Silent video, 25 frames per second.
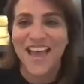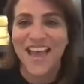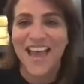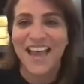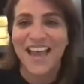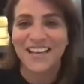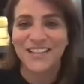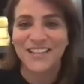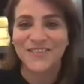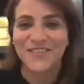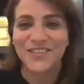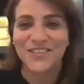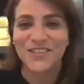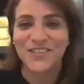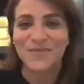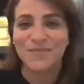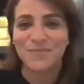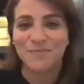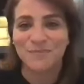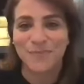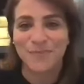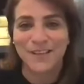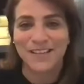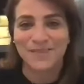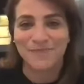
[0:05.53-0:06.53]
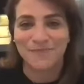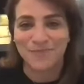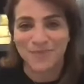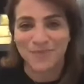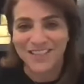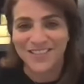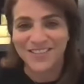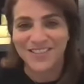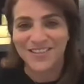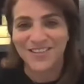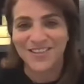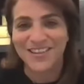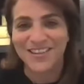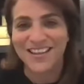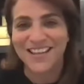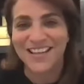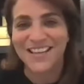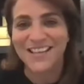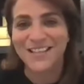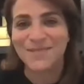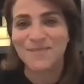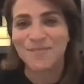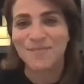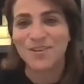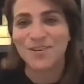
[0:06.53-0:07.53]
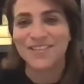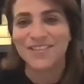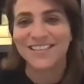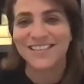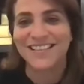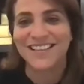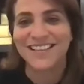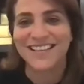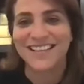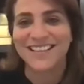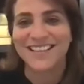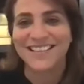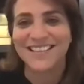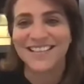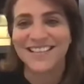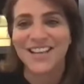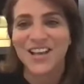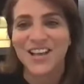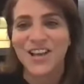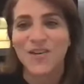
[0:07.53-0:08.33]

Activision Blizzard Esports Leagues,